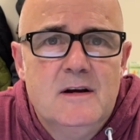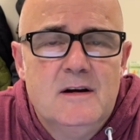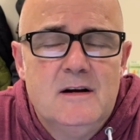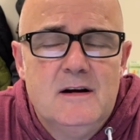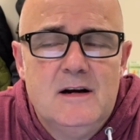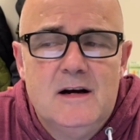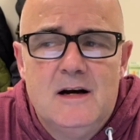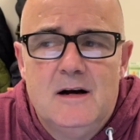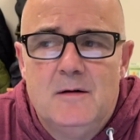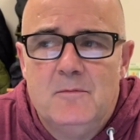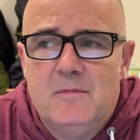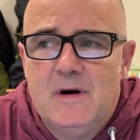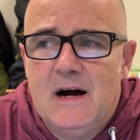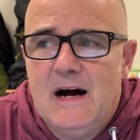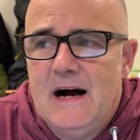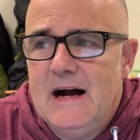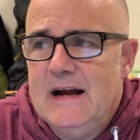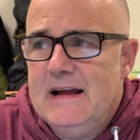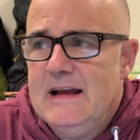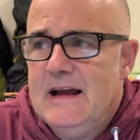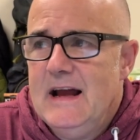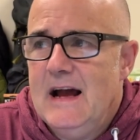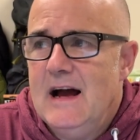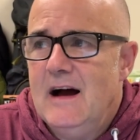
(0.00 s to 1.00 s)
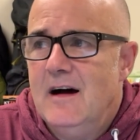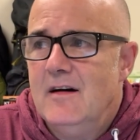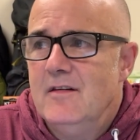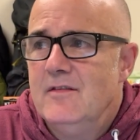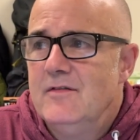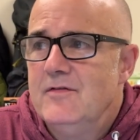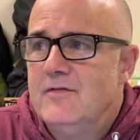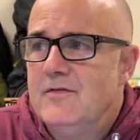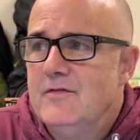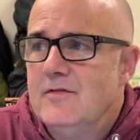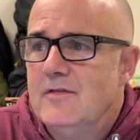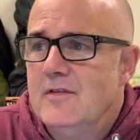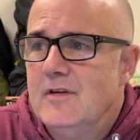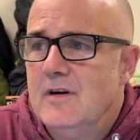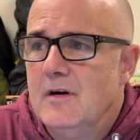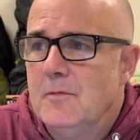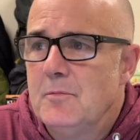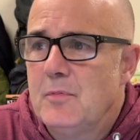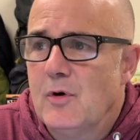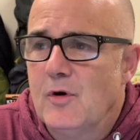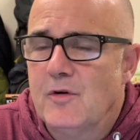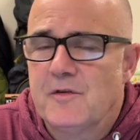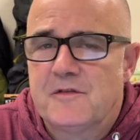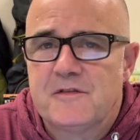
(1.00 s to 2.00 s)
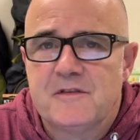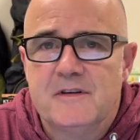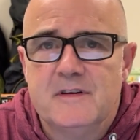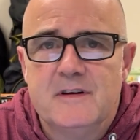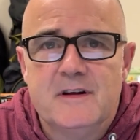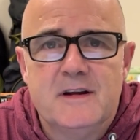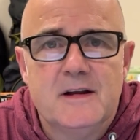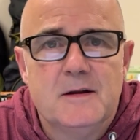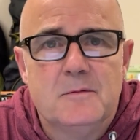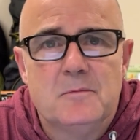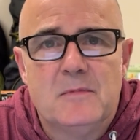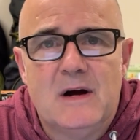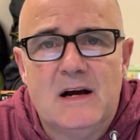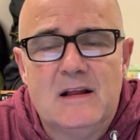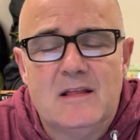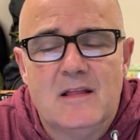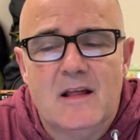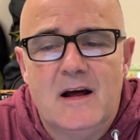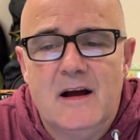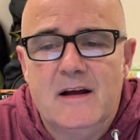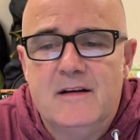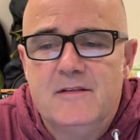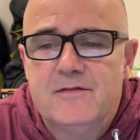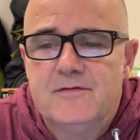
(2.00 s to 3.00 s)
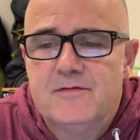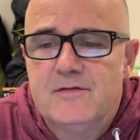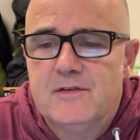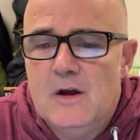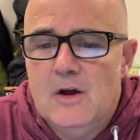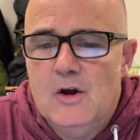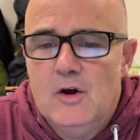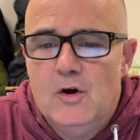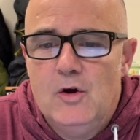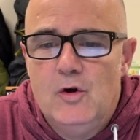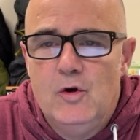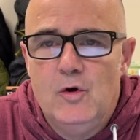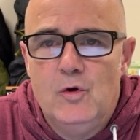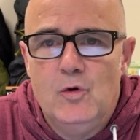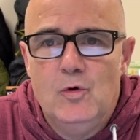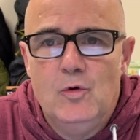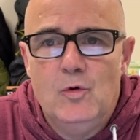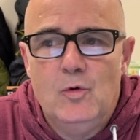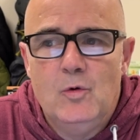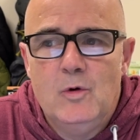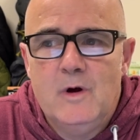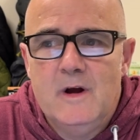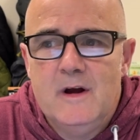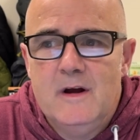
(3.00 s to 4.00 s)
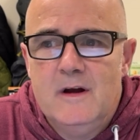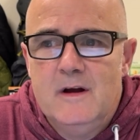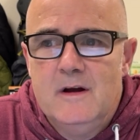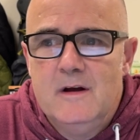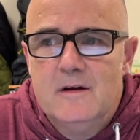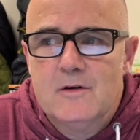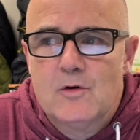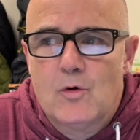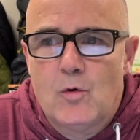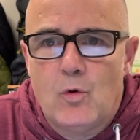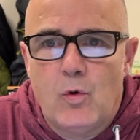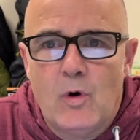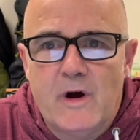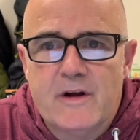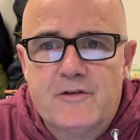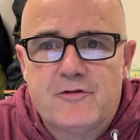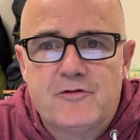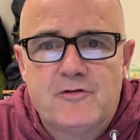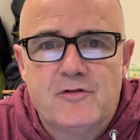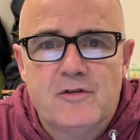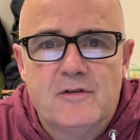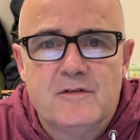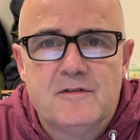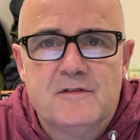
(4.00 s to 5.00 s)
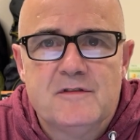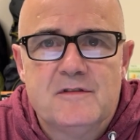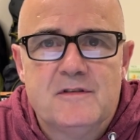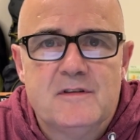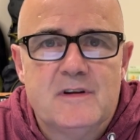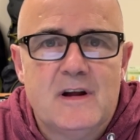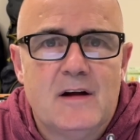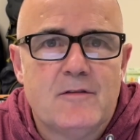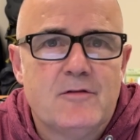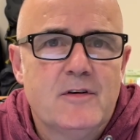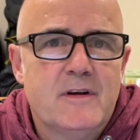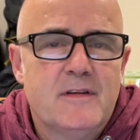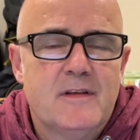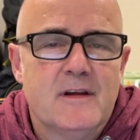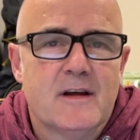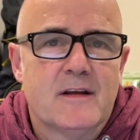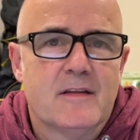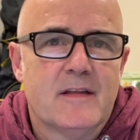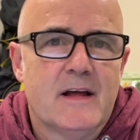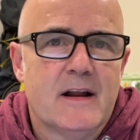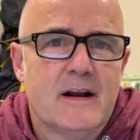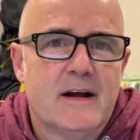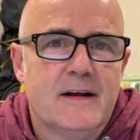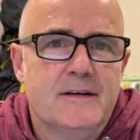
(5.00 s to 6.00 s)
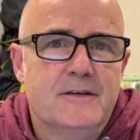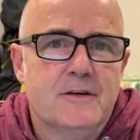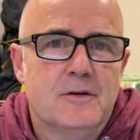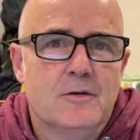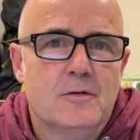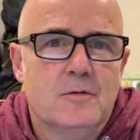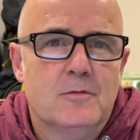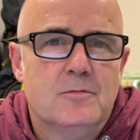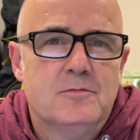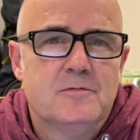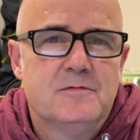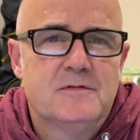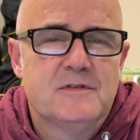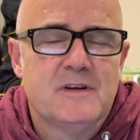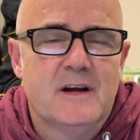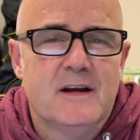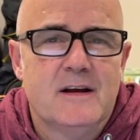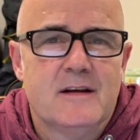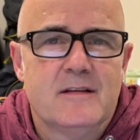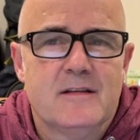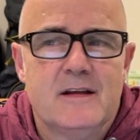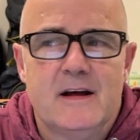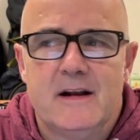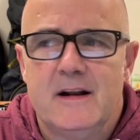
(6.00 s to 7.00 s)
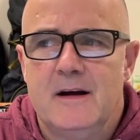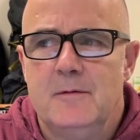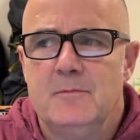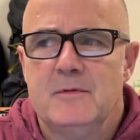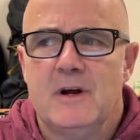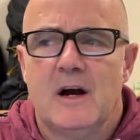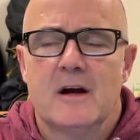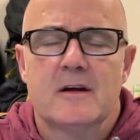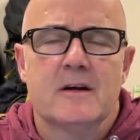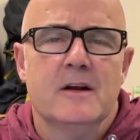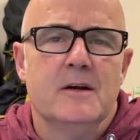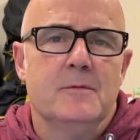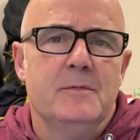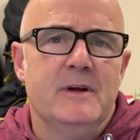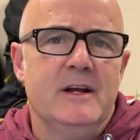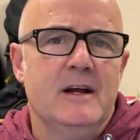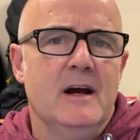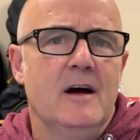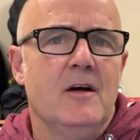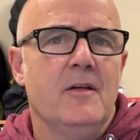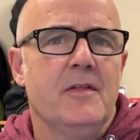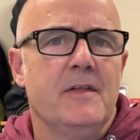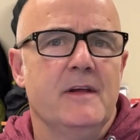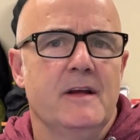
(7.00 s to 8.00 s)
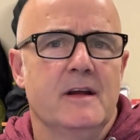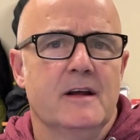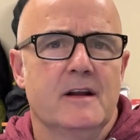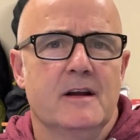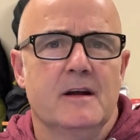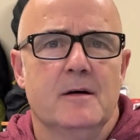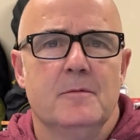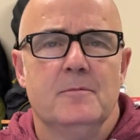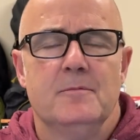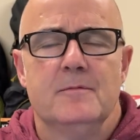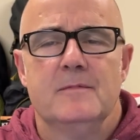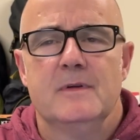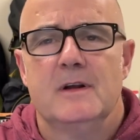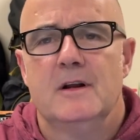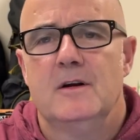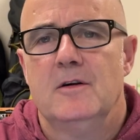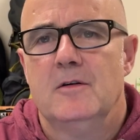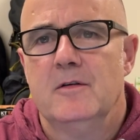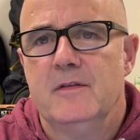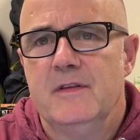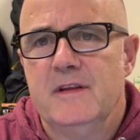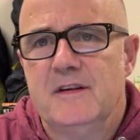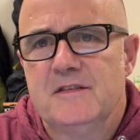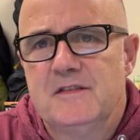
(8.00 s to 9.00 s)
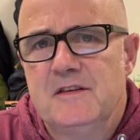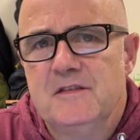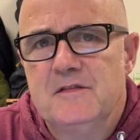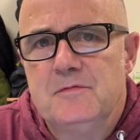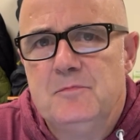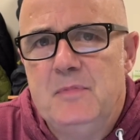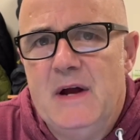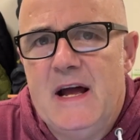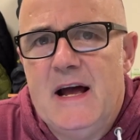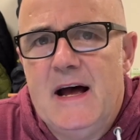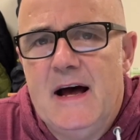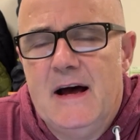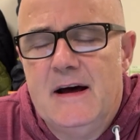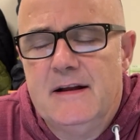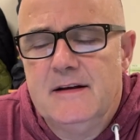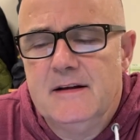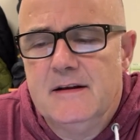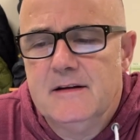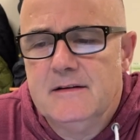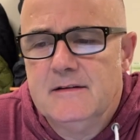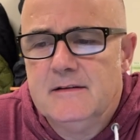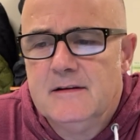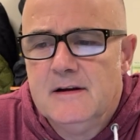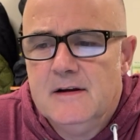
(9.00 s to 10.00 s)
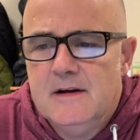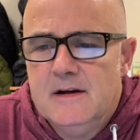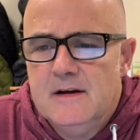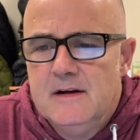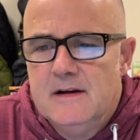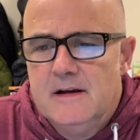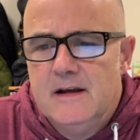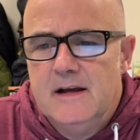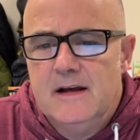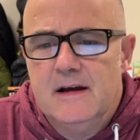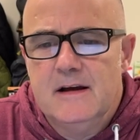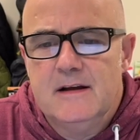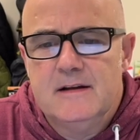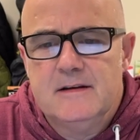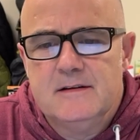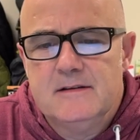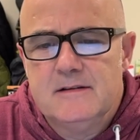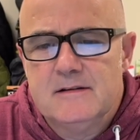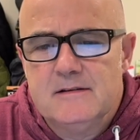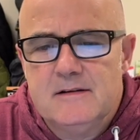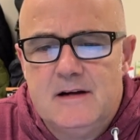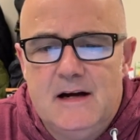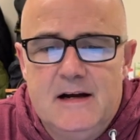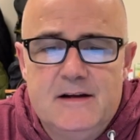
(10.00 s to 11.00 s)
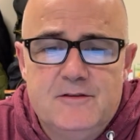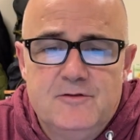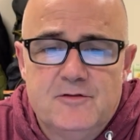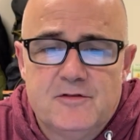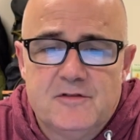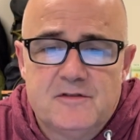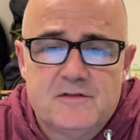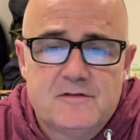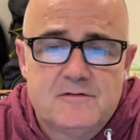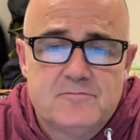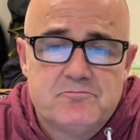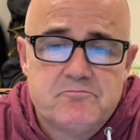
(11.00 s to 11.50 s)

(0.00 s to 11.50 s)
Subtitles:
I have a person in my life who questions everything that I do, saying that I'm not going to be healthy and and this is bad. And I just